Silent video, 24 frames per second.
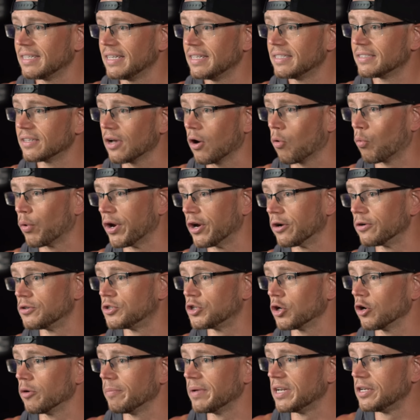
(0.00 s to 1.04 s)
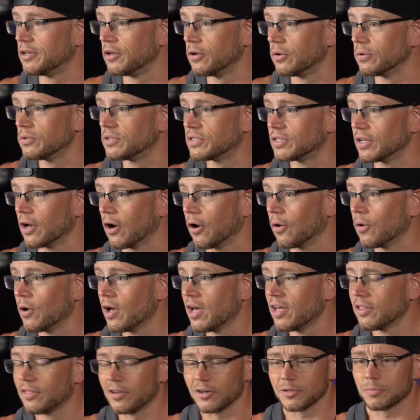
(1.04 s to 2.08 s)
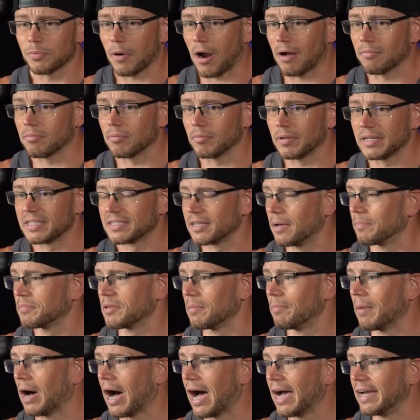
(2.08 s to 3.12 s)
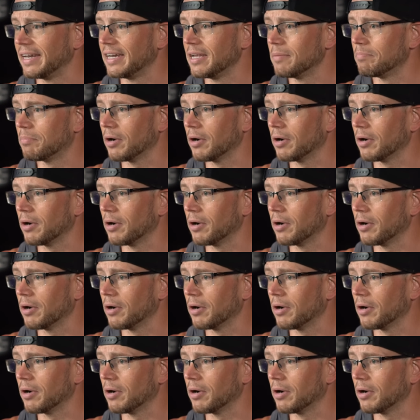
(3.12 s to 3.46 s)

he's a weird German dude, so there's probably something behind it,